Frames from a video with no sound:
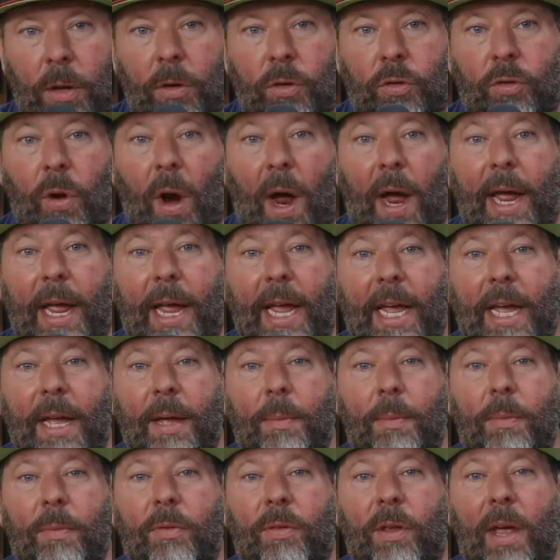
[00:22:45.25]
Try
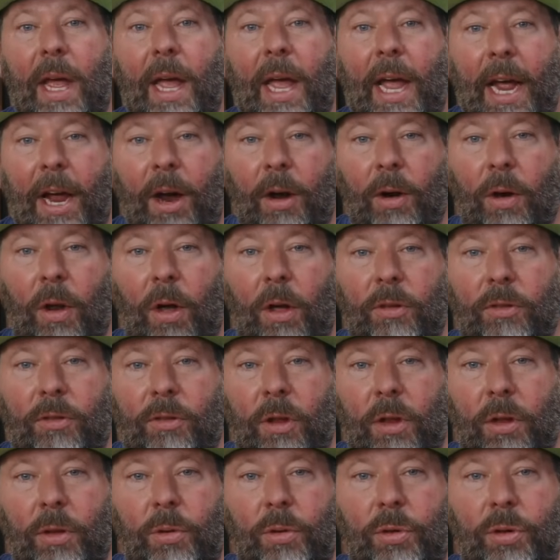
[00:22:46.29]
Hims Hair Loss
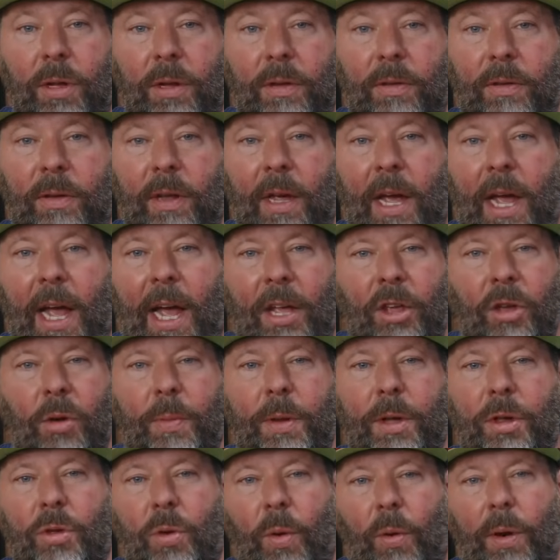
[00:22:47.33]
Solutions, and you'll
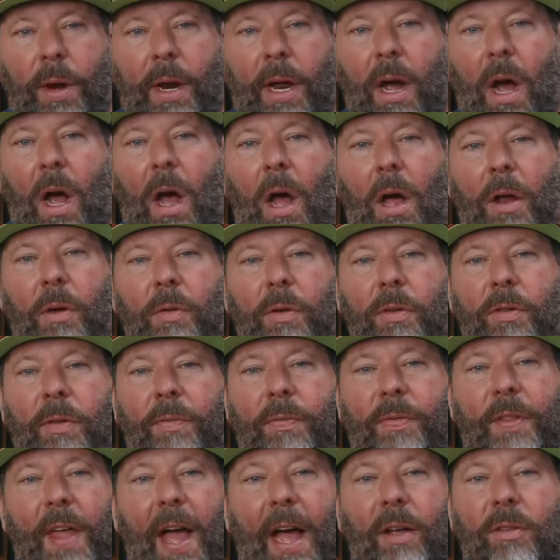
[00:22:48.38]
be joining hundreds of
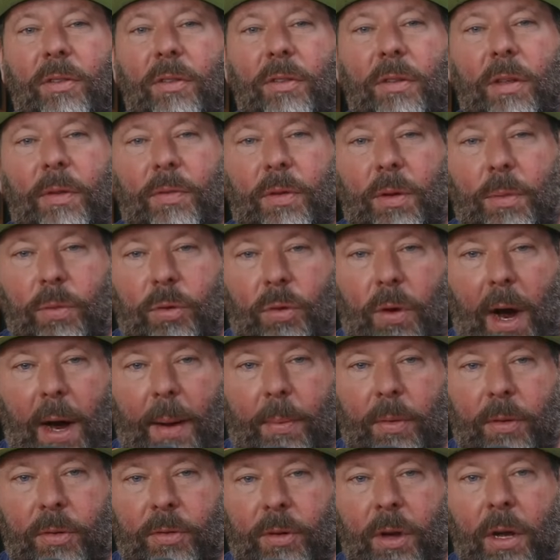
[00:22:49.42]
thousands of
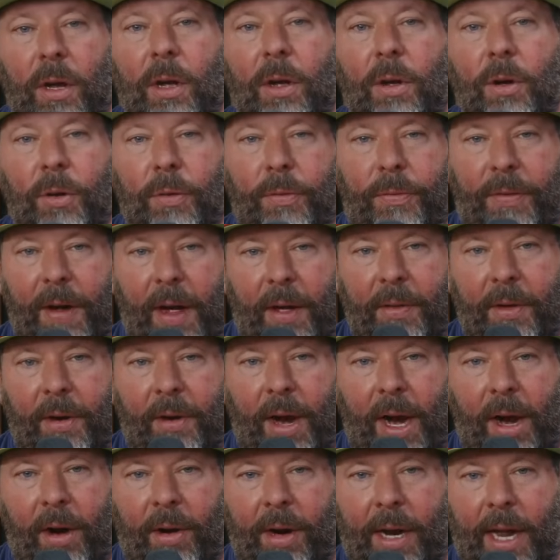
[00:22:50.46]
subscribers who found their
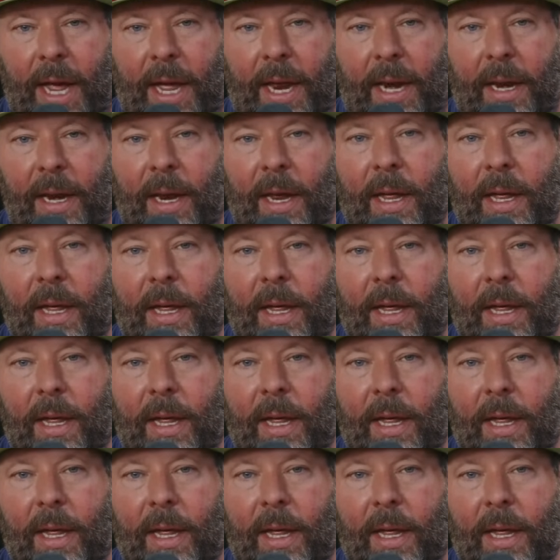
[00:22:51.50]
hair again.